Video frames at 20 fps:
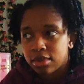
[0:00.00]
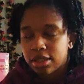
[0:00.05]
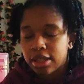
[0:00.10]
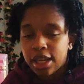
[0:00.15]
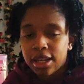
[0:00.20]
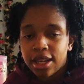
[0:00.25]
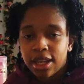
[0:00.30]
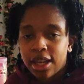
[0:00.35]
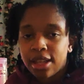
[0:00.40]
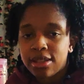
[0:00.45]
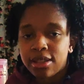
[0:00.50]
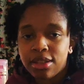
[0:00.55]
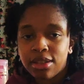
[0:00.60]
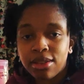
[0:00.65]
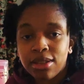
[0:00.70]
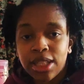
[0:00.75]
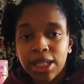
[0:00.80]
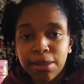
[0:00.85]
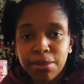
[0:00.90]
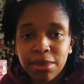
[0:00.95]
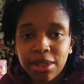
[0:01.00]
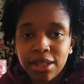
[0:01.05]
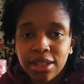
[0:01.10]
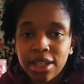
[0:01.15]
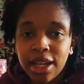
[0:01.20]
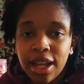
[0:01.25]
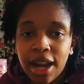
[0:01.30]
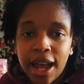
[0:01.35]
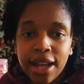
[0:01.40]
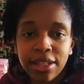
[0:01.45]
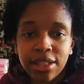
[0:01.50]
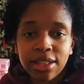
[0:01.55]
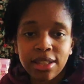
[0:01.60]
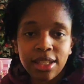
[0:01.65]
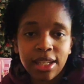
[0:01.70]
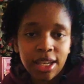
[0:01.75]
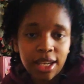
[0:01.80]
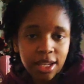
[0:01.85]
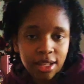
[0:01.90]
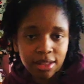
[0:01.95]
can still keep this site. I just
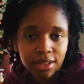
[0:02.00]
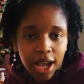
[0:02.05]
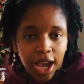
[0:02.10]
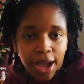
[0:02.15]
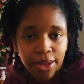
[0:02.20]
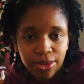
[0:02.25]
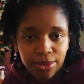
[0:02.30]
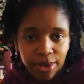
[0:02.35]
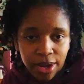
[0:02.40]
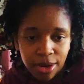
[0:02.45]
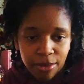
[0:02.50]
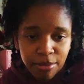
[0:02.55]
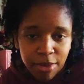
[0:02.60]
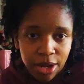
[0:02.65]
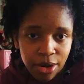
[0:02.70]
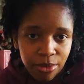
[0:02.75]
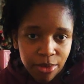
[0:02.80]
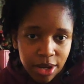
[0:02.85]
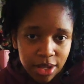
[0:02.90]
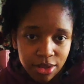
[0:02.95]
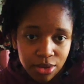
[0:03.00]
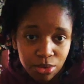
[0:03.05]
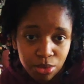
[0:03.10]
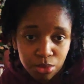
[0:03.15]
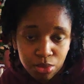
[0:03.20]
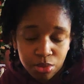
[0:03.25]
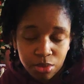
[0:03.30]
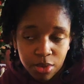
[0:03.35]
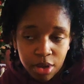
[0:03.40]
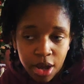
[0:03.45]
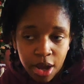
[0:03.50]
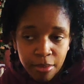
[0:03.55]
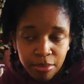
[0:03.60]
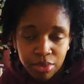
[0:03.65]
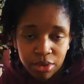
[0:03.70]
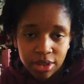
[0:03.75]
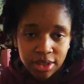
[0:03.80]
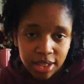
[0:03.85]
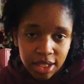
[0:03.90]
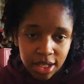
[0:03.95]
can't. I have to find a better way to
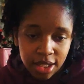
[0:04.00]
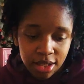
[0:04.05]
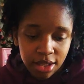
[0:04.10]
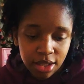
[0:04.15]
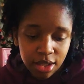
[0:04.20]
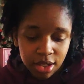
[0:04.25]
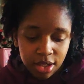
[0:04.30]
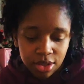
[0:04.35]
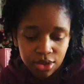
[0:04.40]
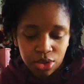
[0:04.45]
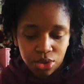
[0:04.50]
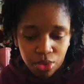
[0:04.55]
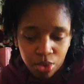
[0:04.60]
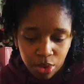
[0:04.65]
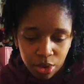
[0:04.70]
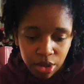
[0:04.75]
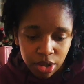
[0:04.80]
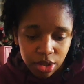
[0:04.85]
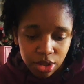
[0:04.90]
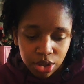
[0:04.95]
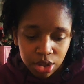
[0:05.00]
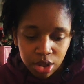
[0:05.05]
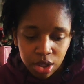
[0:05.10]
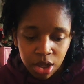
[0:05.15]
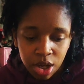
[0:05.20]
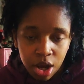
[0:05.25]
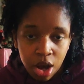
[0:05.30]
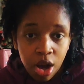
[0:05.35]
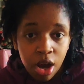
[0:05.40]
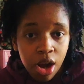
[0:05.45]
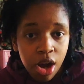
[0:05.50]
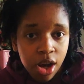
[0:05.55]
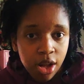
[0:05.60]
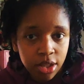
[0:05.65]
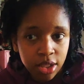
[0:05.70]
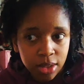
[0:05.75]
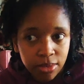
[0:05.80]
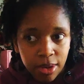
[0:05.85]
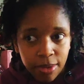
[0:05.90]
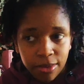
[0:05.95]
present and storage all
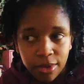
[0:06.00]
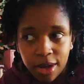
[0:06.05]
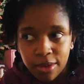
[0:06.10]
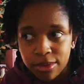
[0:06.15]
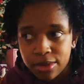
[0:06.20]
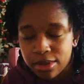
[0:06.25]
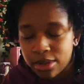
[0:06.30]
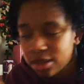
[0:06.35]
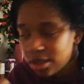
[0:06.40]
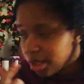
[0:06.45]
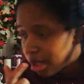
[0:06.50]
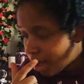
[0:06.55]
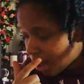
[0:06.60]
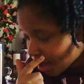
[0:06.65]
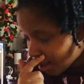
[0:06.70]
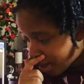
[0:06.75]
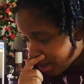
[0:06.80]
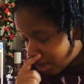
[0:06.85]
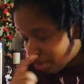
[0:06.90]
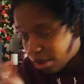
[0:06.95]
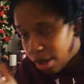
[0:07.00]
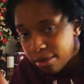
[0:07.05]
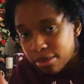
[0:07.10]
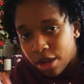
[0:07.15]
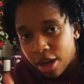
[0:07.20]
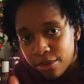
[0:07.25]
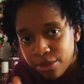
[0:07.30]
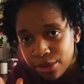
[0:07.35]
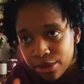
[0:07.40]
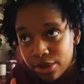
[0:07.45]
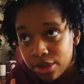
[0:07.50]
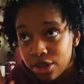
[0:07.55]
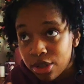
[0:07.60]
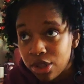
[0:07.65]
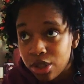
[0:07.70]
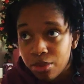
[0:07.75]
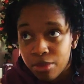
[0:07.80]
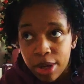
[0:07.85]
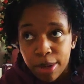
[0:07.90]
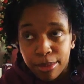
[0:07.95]
these web novels. Because web novels,
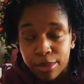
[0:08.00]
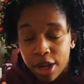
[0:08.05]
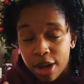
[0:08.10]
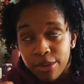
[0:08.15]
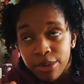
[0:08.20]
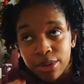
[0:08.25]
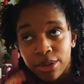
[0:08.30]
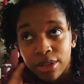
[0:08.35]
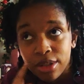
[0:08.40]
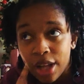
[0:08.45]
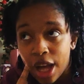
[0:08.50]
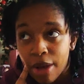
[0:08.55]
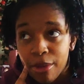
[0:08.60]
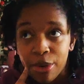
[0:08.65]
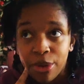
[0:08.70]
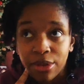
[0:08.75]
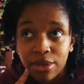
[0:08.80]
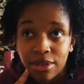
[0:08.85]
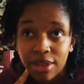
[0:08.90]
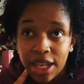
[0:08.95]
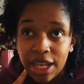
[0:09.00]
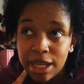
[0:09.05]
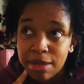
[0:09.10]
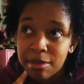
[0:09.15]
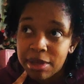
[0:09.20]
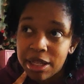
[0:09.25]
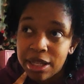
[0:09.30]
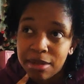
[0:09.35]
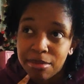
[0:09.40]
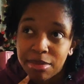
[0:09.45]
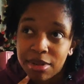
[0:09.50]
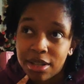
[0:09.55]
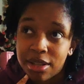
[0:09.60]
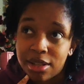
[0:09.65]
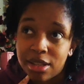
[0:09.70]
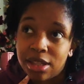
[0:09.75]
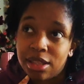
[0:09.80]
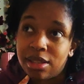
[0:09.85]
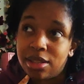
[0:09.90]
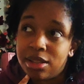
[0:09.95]
there's a web novel. I won't name it because
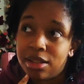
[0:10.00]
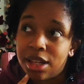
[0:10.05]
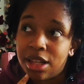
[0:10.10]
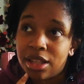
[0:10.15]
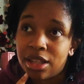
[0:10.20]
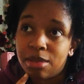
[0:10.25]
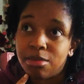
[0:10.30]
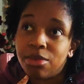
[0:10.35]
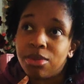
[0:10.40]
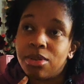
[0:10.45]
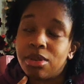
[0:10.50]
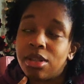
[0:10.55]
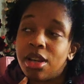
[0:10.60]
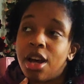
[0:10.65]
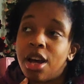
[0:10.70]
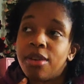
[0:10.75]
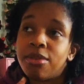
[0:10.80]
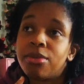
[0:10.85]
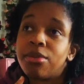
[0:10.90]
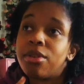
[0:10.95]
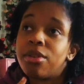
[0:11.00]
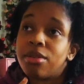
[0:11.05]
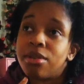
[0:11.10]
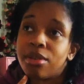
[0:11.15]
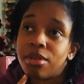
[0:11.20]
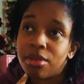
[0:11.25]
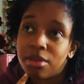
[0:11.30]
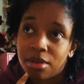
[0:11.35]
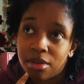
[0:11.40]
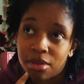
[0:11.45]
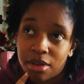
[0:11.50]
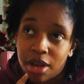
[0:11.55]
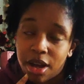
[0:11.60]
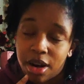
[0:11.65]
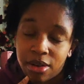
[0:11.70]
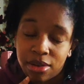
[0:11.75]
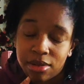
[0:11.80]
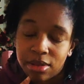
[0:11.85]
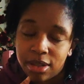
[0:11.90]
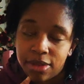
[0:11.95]
it's not the most of. I
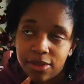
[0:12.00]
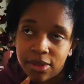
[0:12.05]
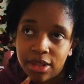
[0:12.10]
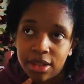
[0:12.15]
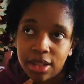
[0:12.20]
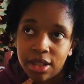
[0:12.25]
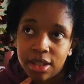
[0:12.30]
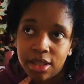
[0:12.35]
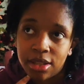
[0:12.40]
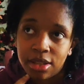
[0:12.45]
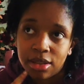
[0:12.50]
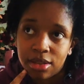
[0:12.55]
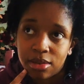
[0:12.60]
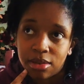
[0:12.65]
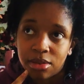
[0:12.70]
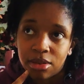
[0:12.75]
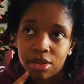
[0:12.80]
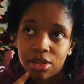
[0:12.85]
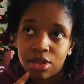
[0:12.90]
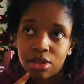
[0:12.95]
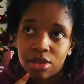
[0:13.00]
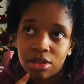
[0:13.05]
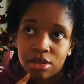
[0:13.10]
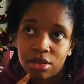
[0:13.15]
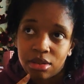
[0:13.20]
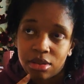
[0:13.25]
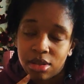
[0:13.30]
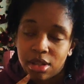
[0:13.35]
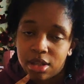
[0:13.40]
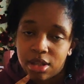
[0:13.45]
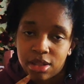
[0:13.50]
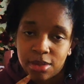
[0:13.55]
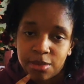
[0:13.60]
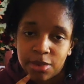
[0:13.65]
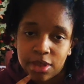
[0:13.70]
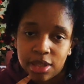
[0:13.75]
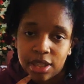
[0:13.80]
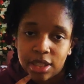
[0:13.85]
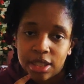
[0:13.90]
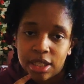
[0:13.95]
don't even think it's a Christian. It's
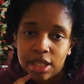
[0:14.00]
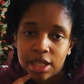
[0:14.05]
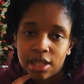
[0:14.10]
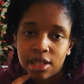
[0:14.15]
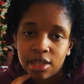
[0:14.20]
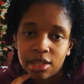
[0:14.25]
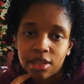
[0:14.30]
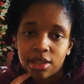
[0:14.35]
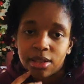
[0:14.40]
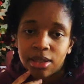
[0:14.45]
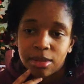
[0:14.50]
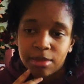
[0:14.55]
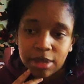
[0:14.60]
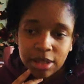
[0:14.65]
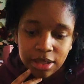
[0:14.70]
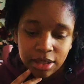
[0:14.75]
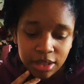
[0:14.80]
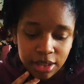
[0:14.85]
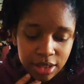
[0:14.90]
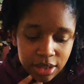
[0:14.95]
pretty, you know what I mean?